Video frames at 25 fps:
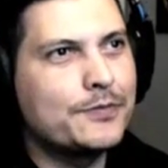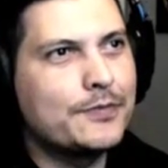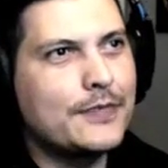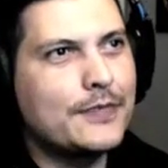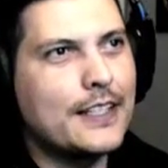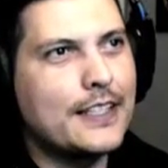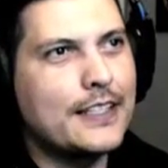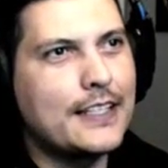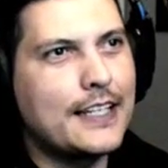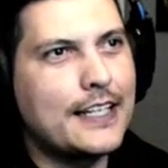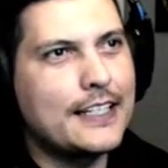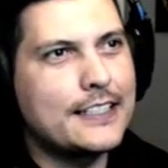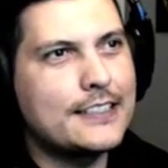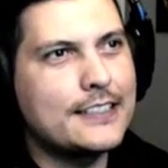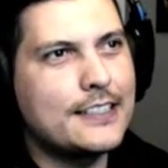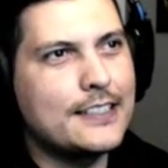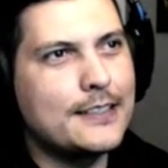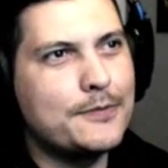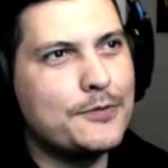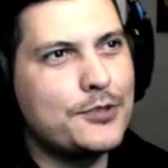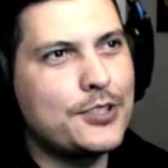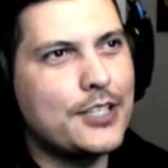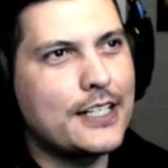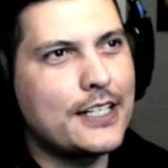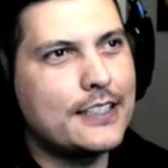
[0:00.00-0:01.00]
And that's the
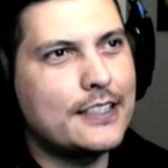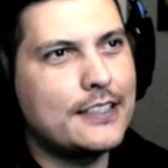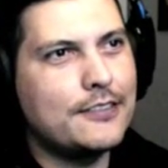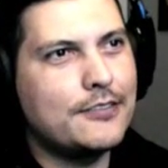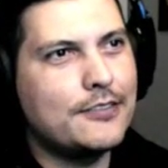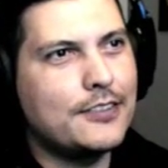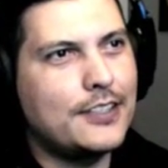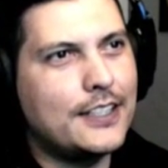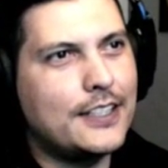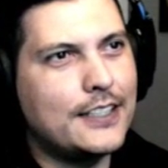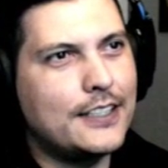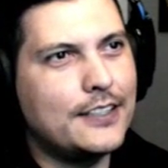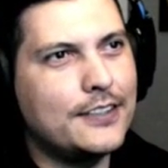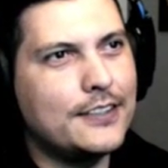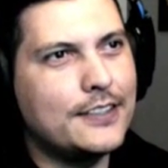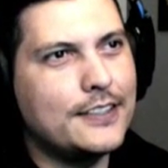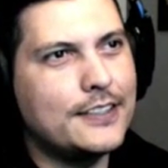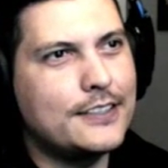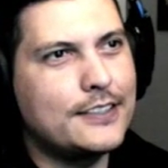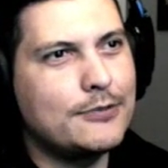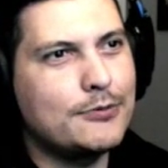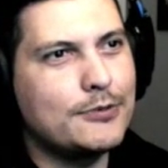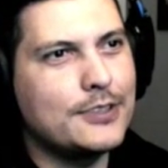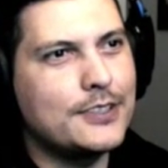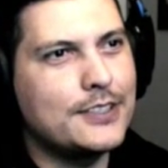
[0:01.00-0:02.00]
objective right here.
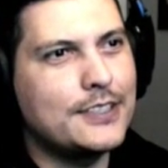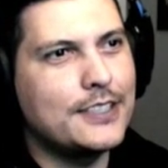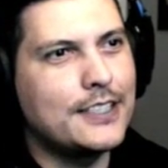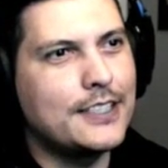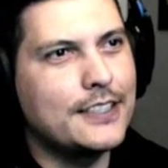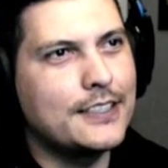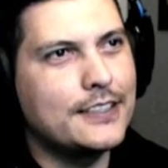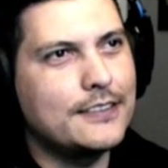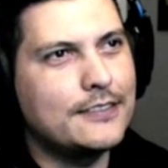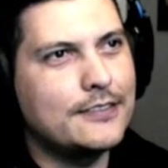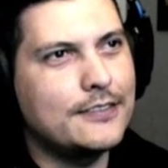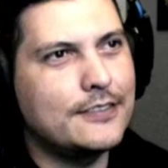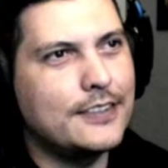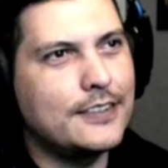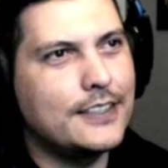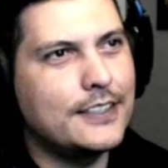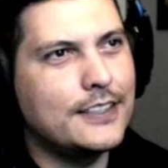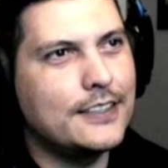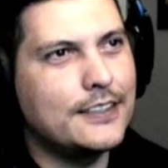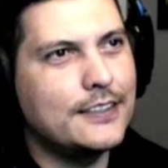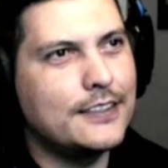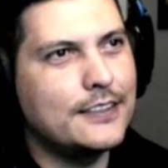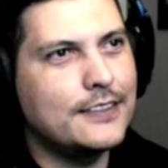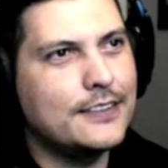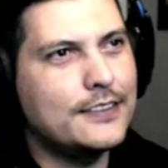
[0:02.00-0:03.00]
This was done right
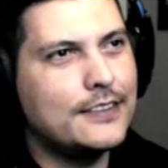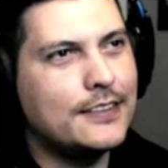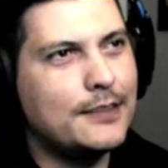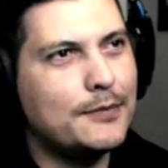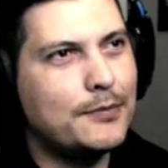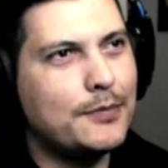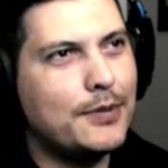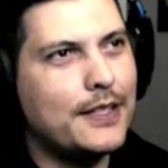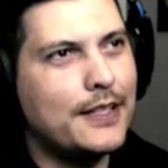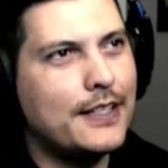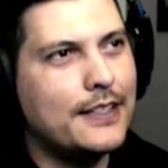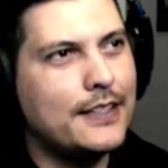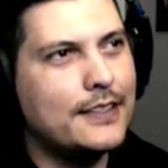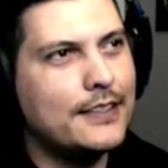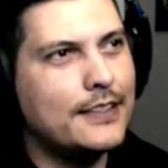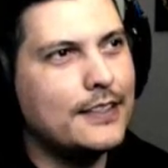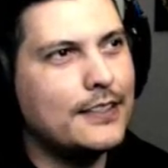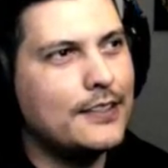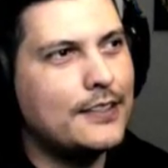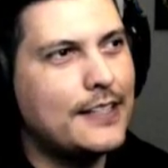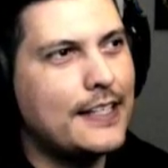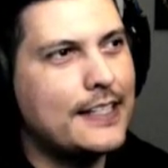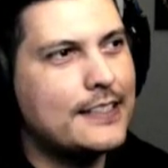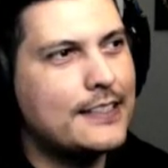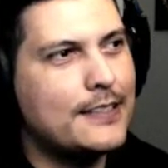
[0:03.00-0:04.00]
here. The plan, you
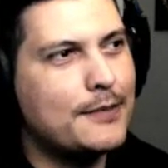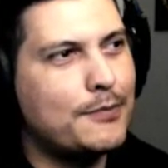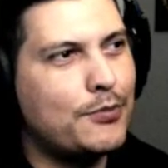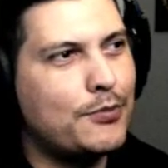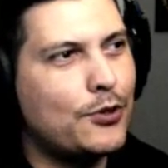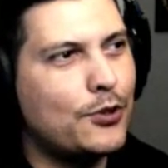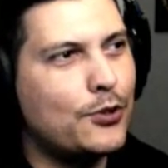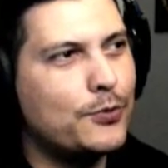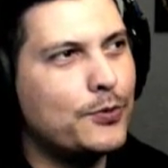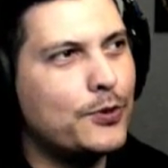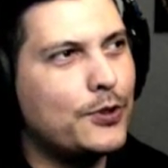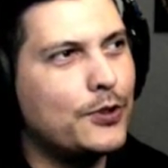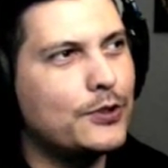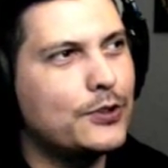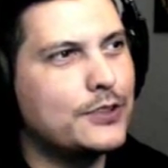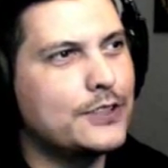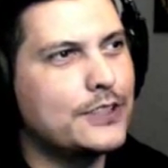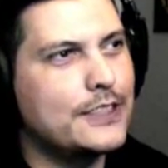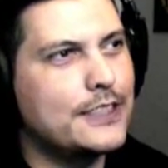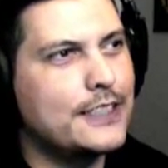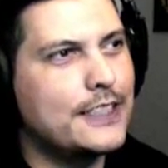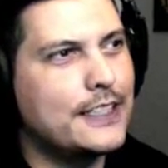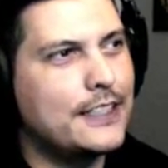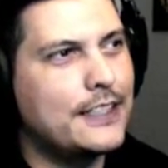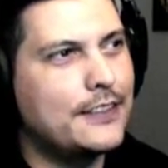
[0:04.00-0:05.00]
know, that's the probe goes
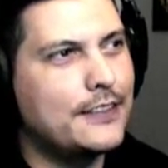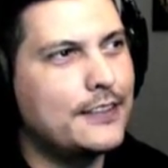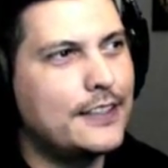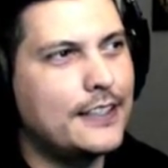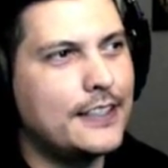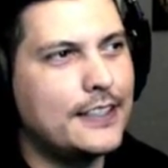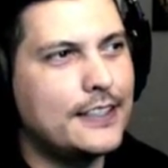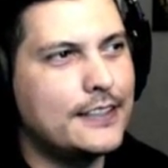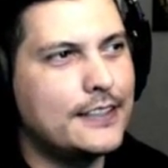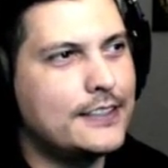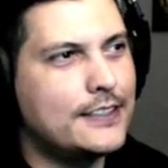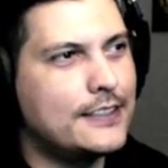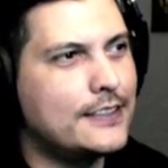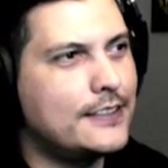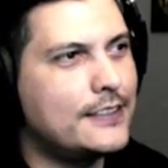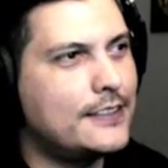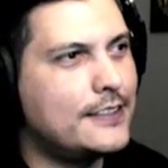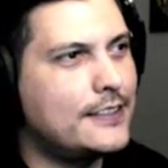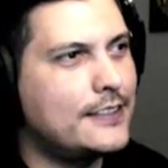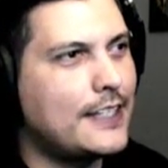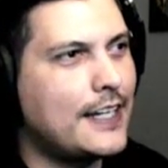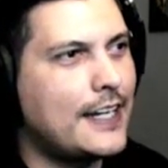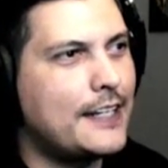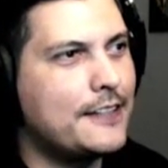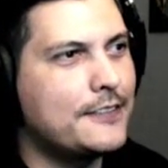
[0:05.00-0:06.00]
in there and just
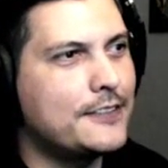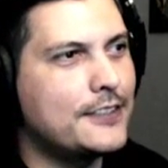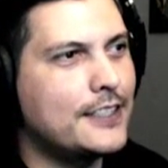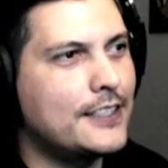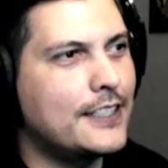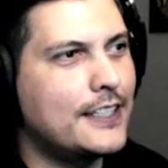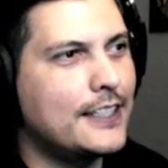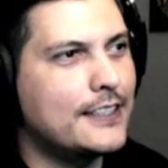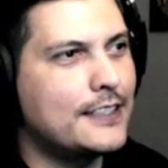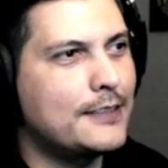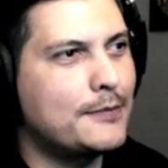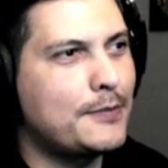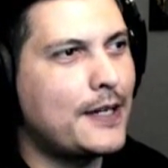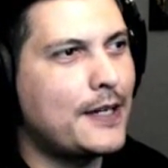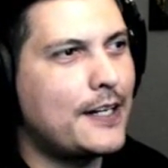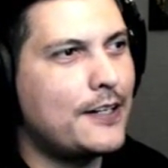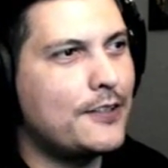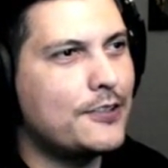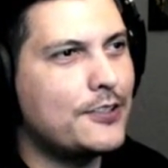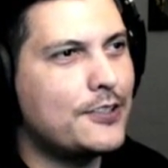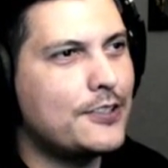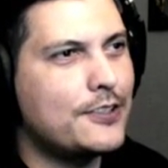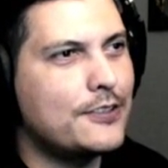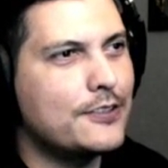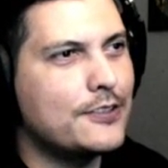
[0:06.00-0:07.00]
dives in, gets the
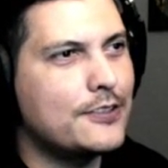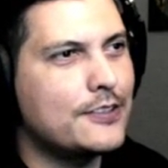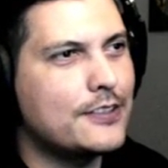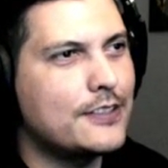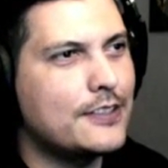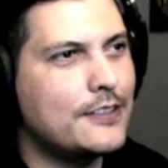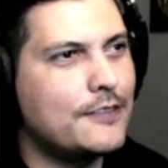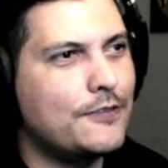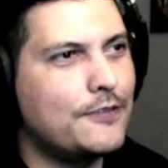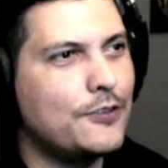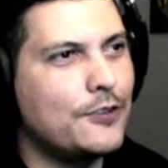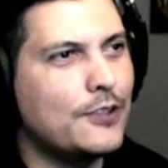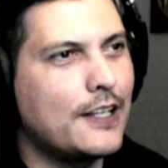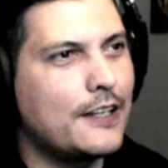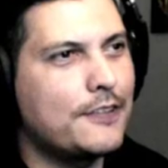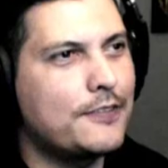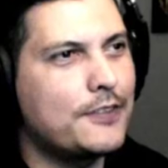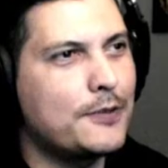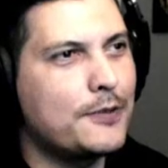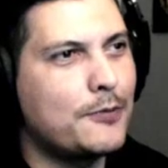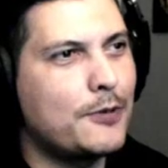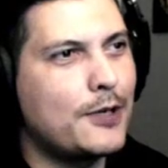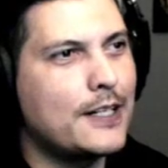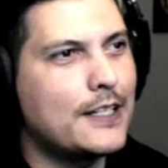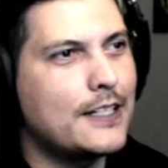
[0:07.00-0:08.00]
battery shields. If you left
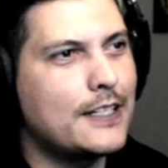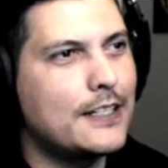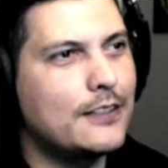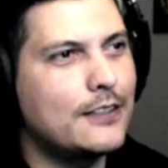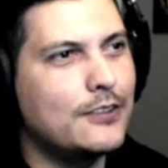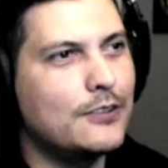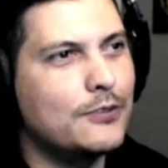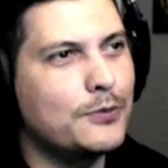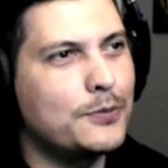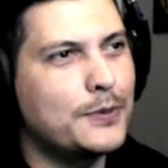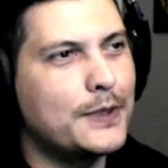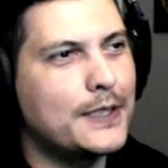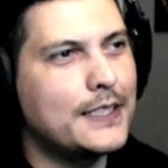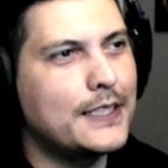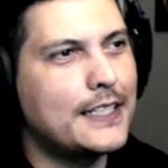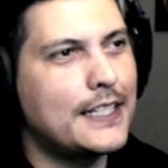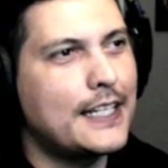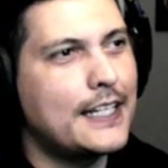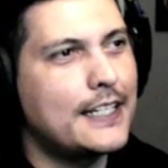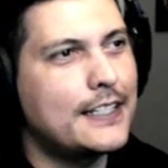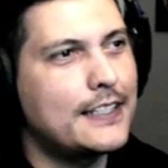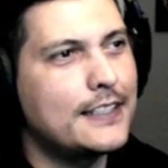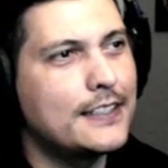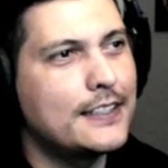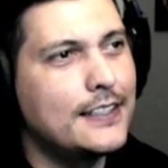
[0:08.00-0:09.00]
them right here, you would have been
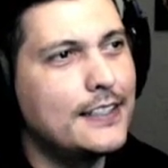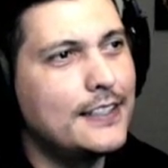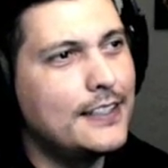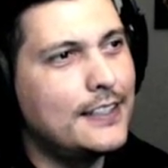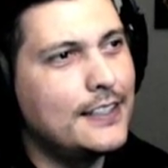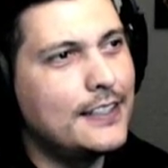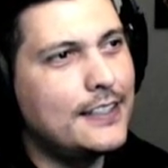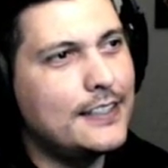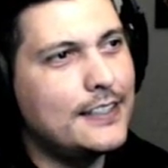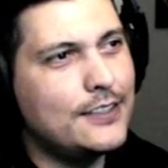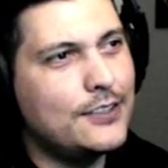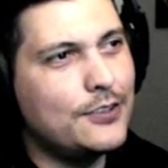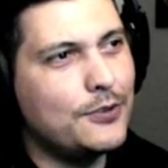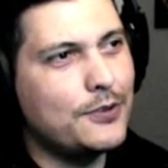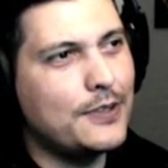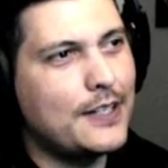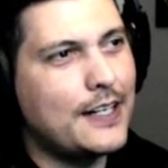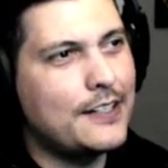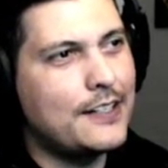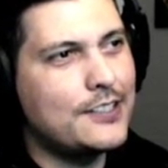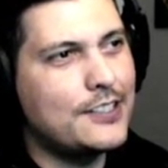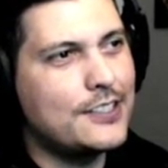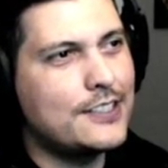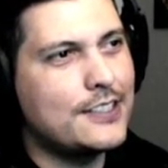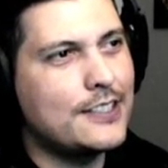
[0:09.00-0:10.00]
dead. You would have
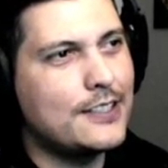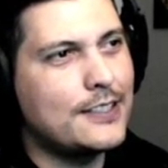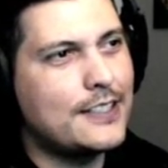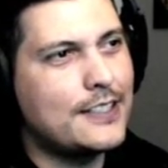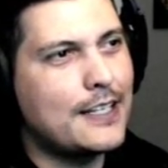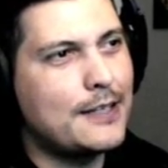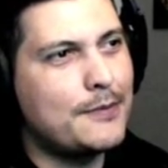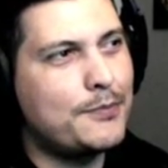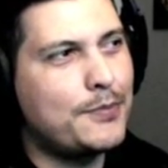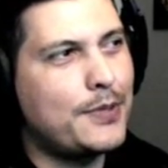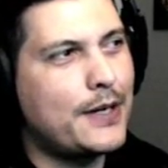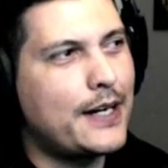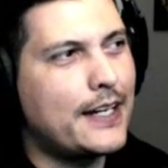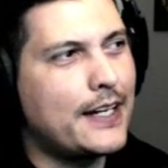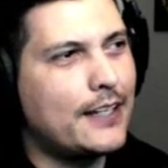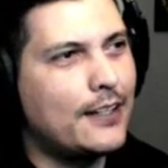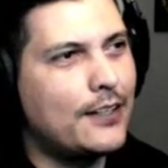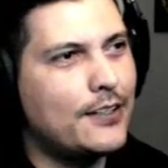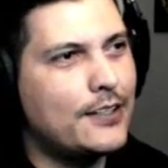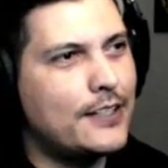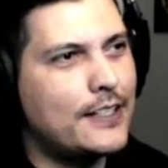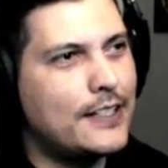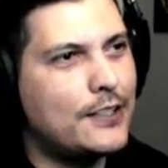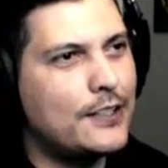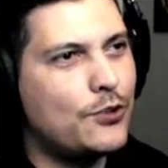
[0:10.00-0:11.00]
had just a dead
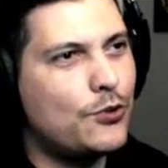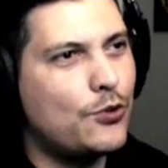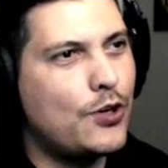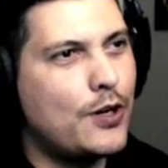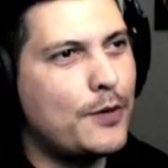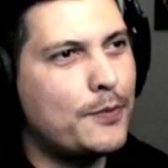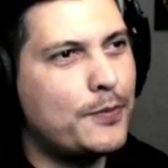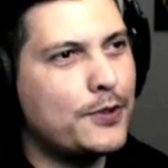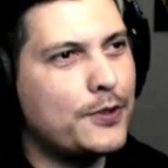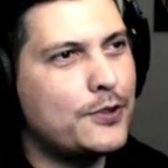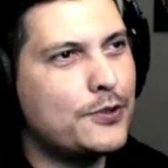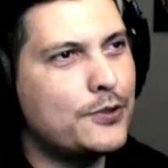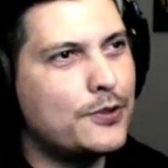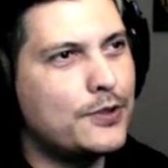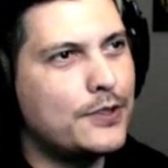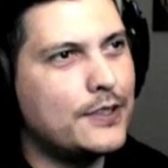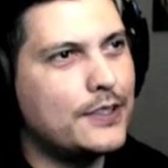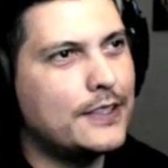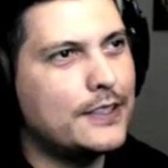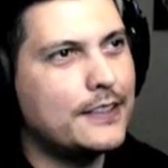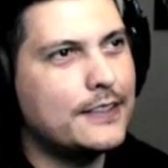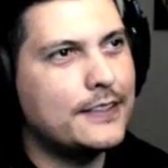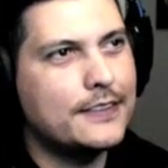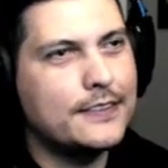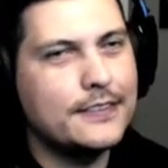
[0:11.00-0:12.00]
pylon and no opportunity.